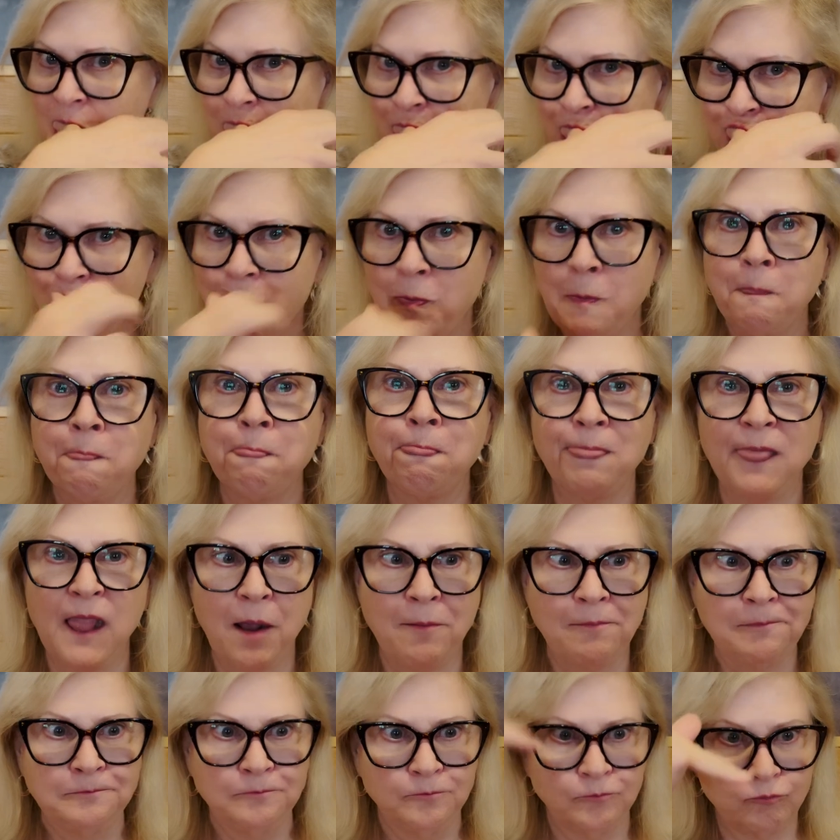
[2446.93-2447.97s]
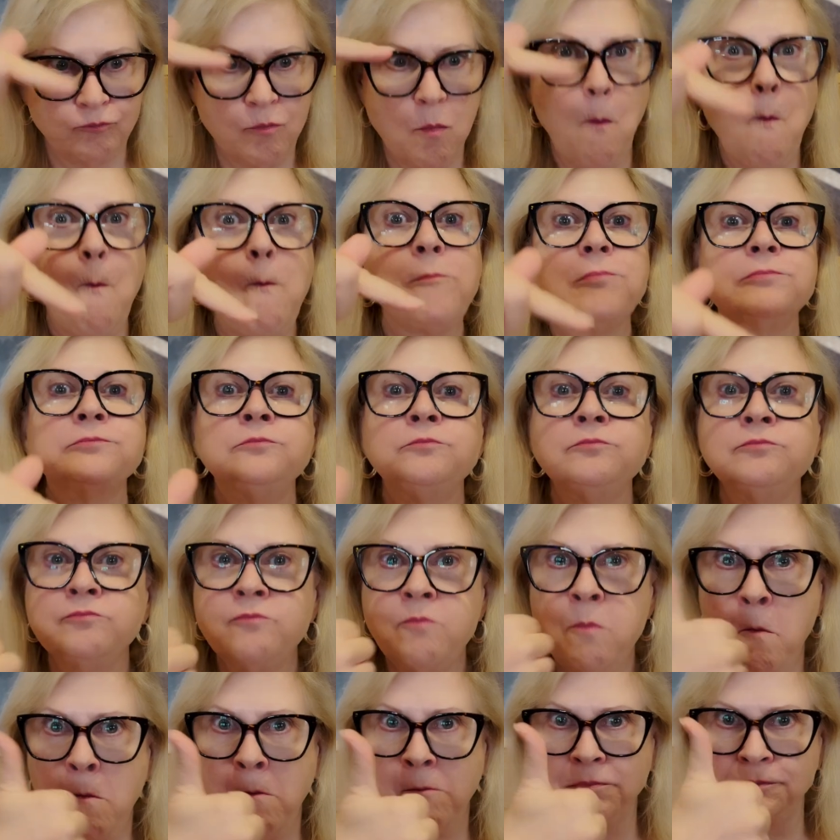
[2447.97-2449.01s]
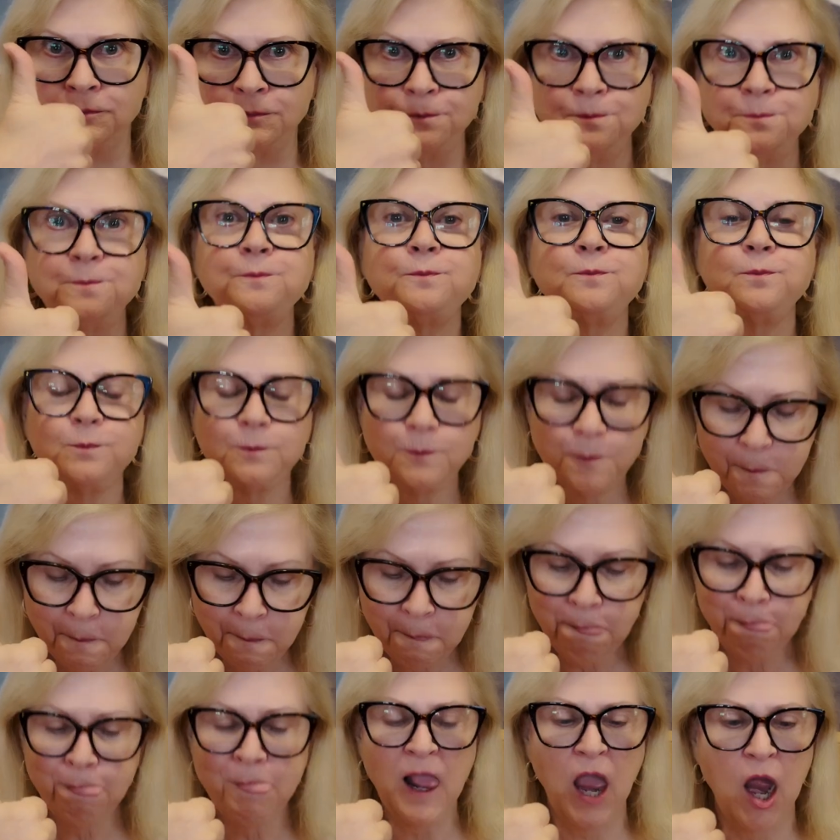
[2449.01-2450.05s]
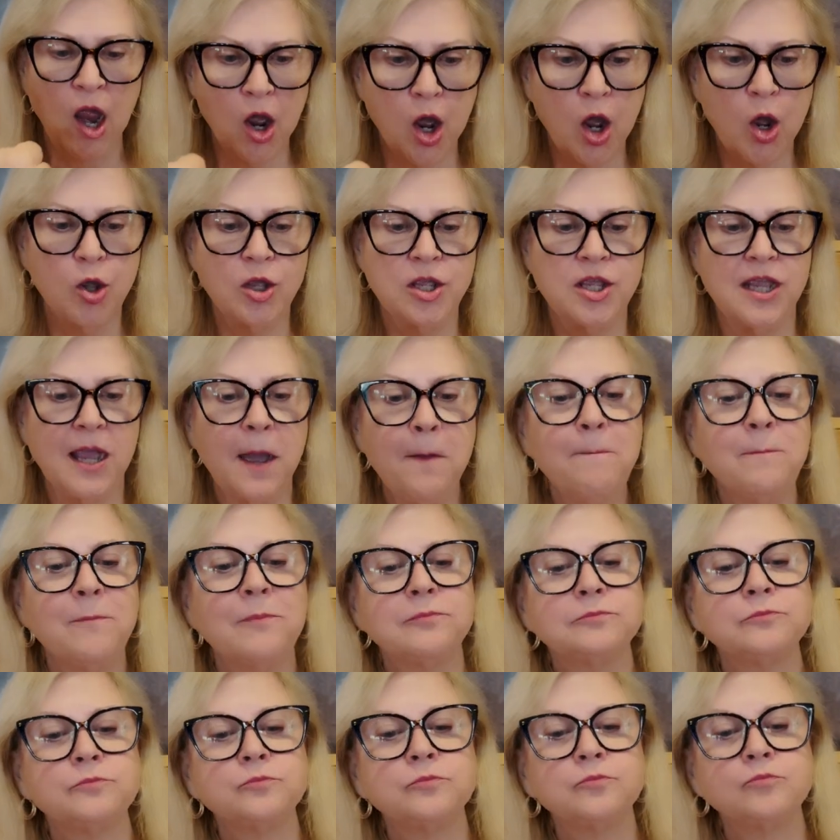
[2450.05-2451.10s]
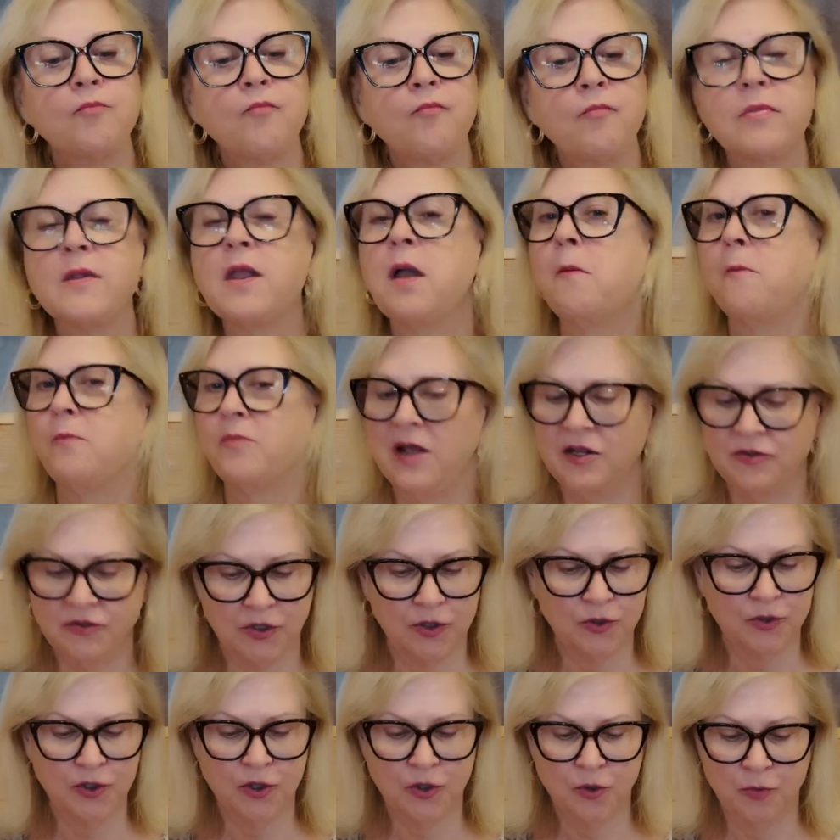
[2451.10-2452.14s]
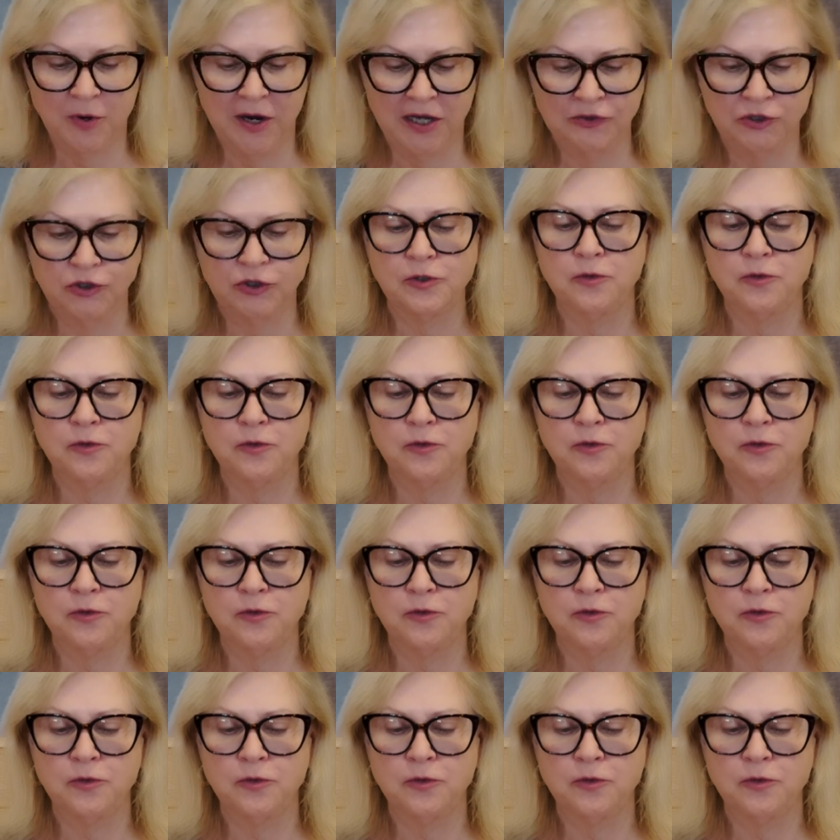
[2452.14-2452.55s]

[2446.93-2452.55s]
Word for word: Mmm, Like that, huh? hmm Yep. That's a good crust.